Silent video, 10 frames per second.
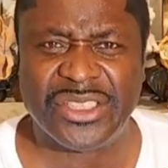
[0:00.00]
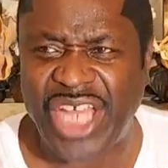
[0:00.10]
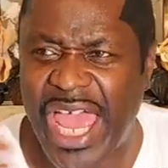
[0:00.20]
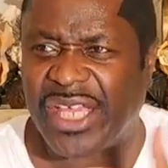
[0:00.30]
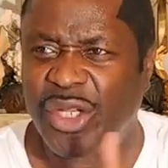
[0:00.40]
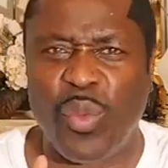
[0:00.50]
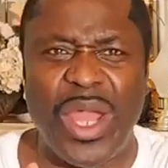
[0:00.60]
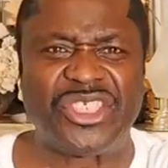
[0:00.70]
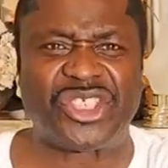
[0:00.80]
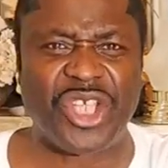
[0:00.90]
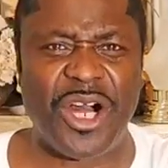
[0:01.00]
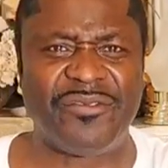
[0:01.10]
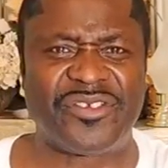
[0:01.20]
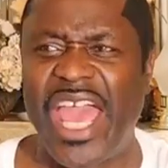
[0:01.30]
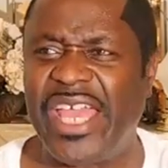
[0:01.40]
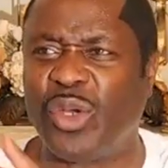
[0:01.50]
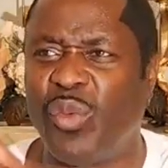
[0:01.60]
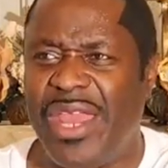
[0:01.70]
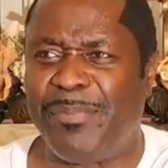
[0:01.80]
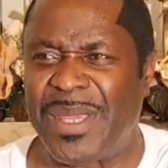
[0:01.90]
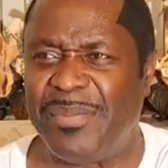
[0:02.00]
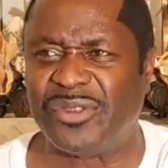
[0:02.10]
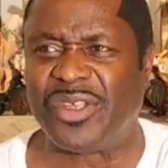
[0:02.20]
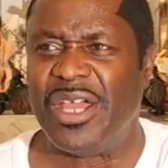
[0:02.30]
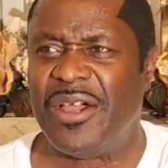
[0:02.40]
Taking away stuff, taking away people's